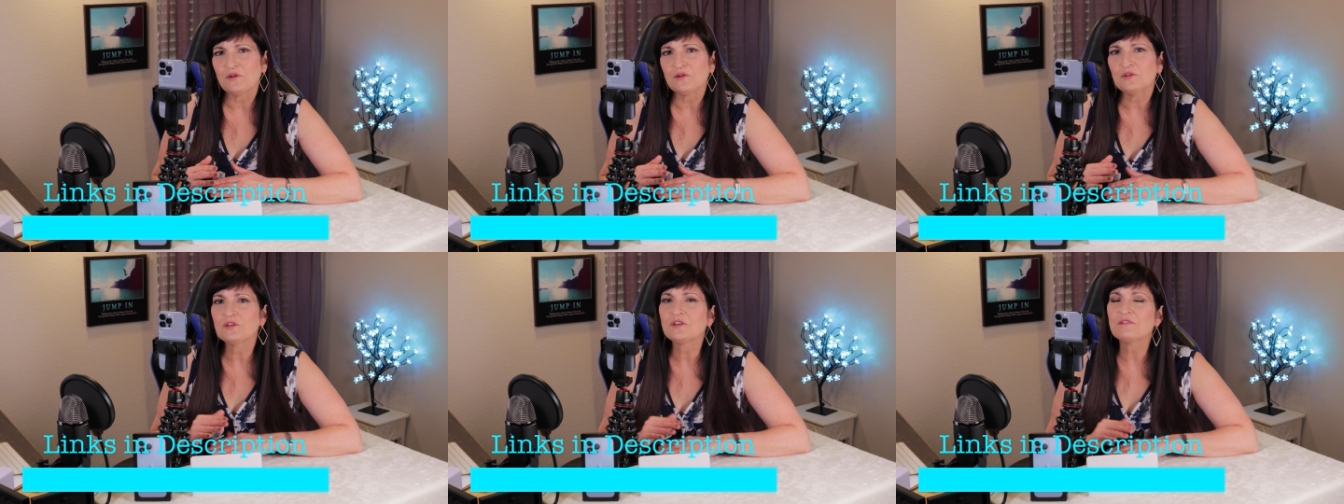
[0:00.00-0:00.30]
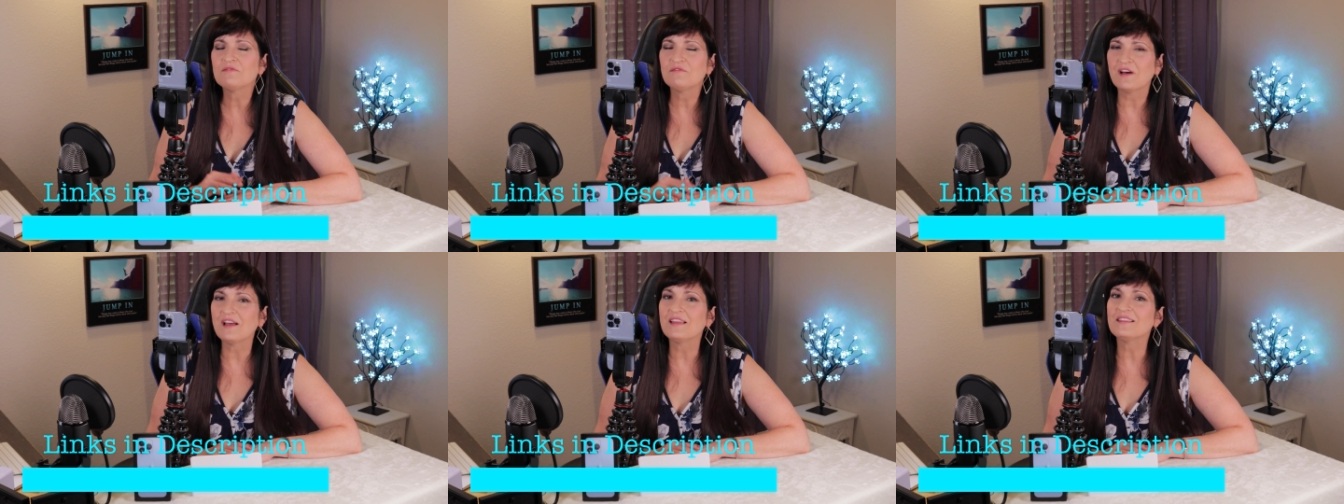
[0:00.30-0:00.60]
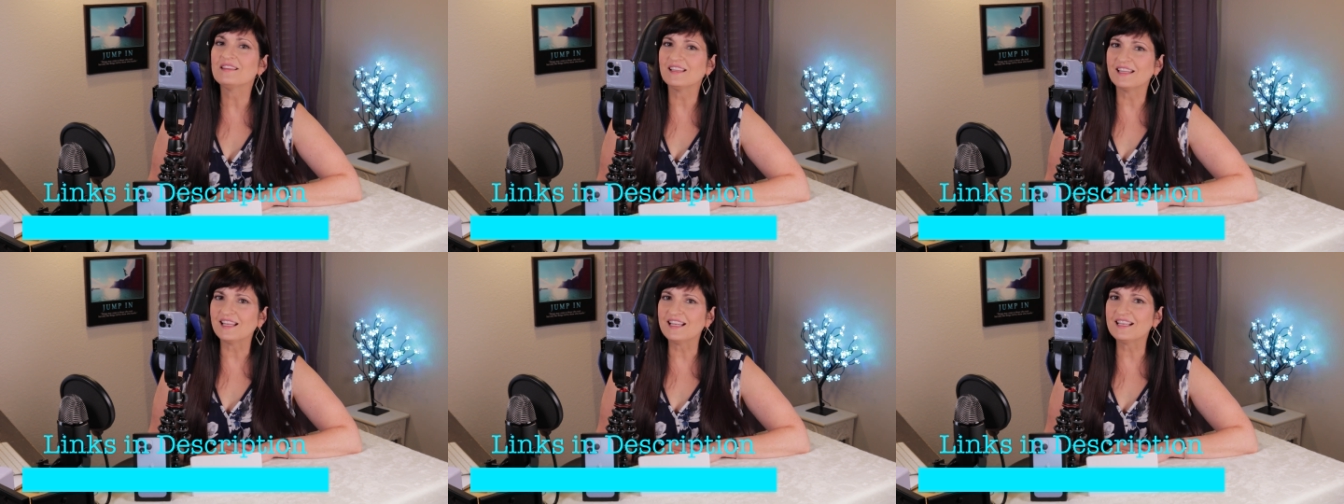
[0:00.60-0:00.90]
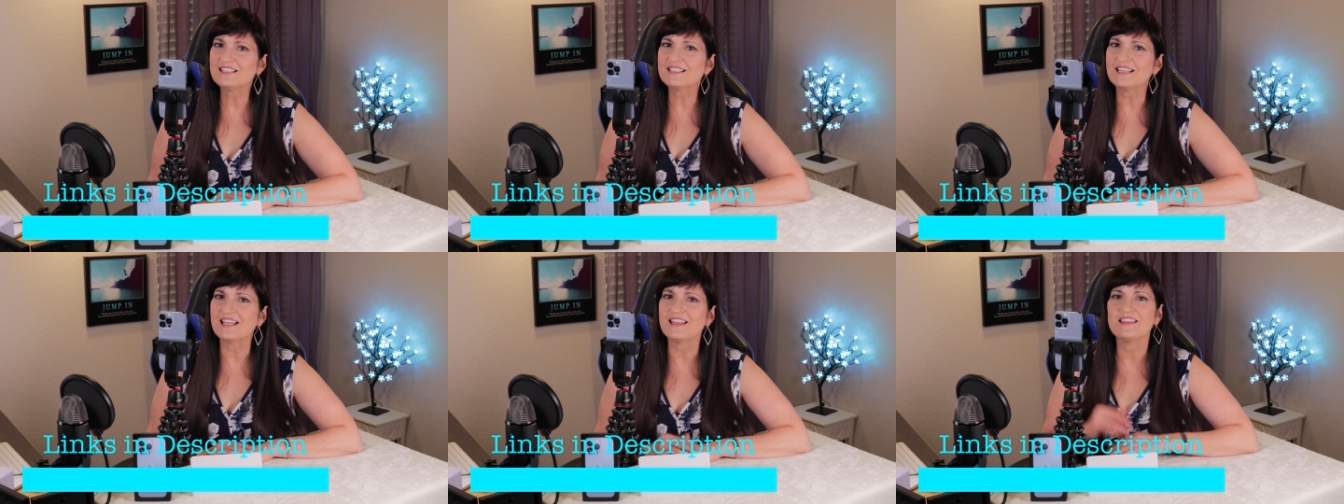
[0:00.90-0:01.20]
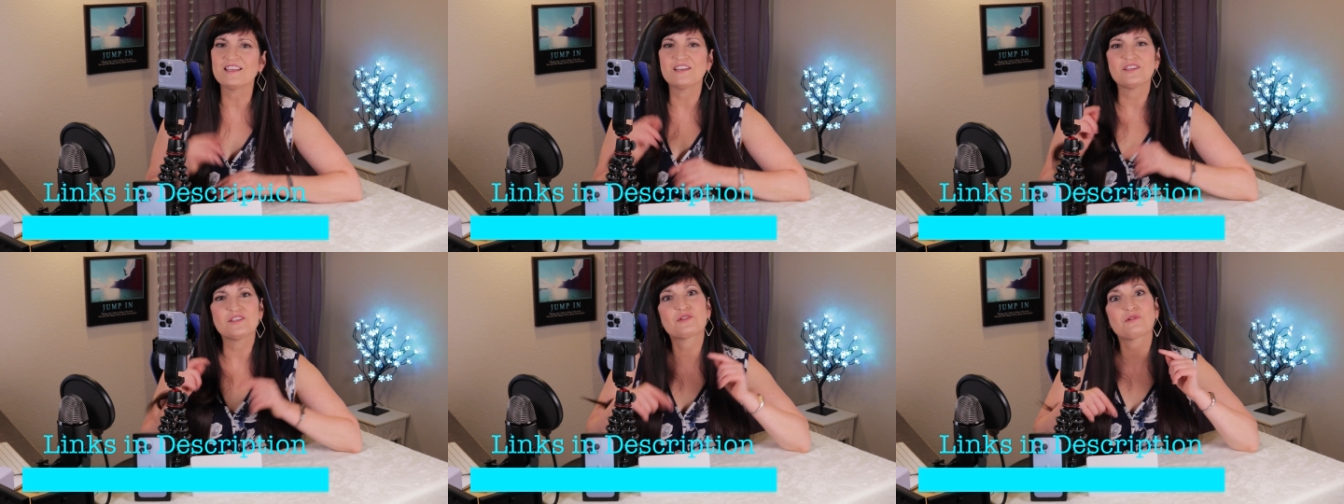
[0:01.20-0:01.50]
you can find the links in
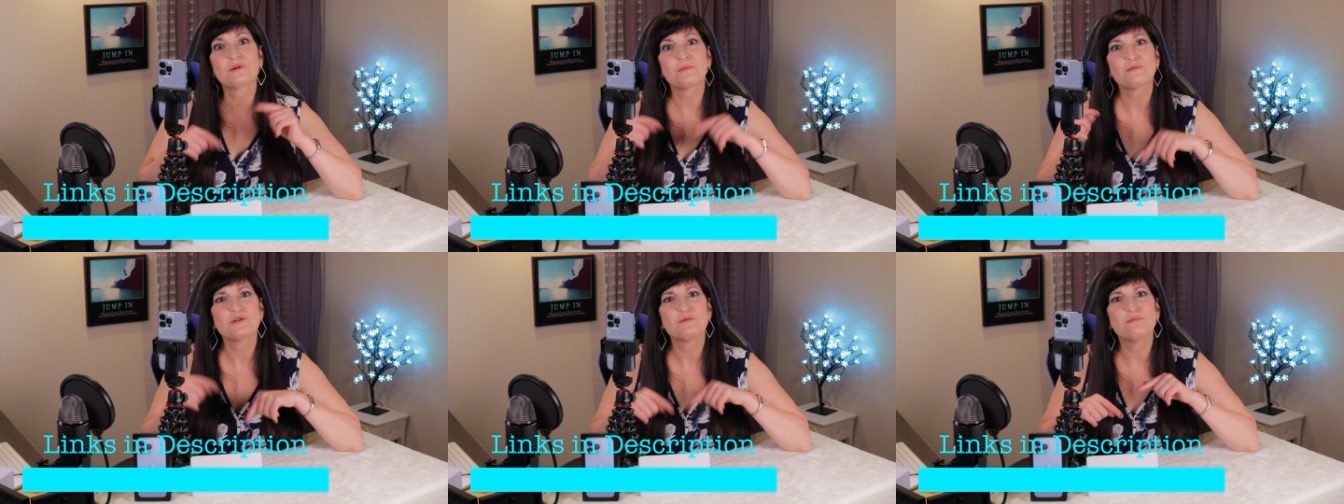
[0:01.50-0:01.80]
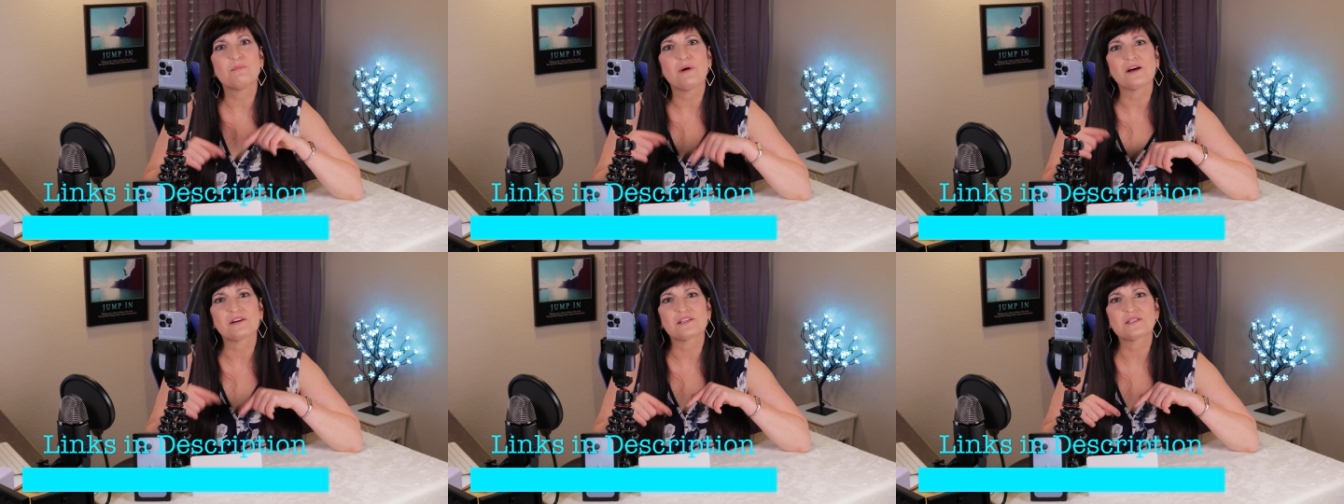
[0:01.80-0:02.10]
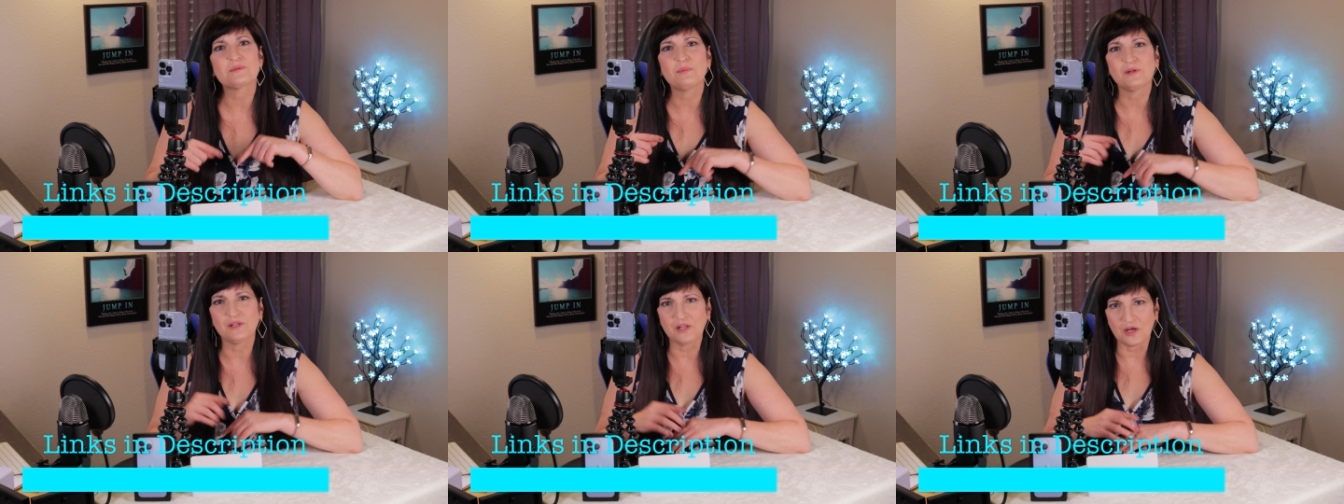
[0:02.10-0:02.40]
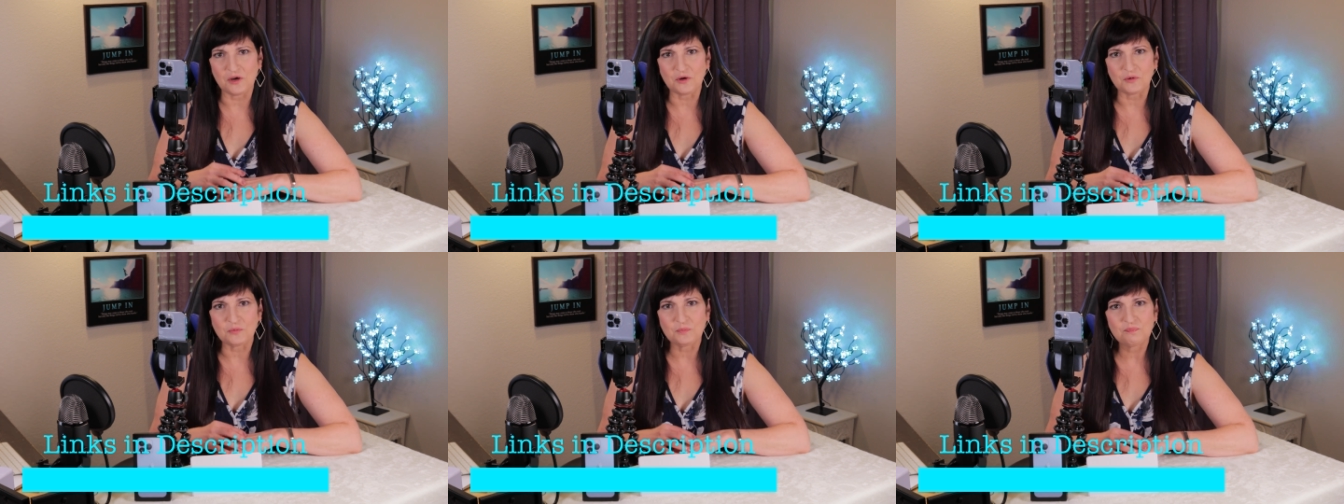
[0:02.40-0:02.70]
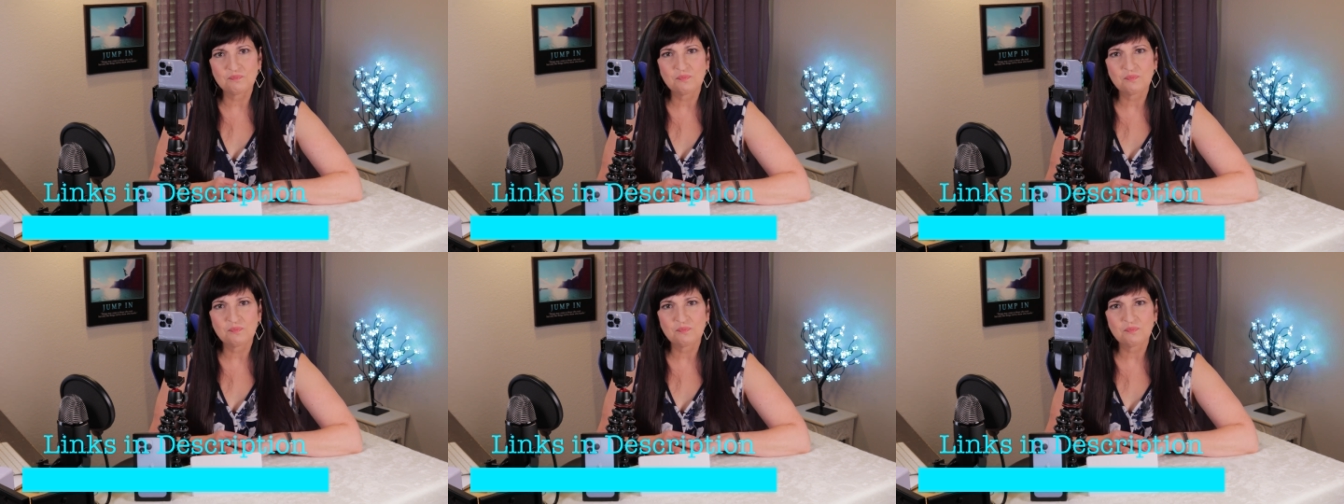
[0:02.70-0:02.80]
the description box below.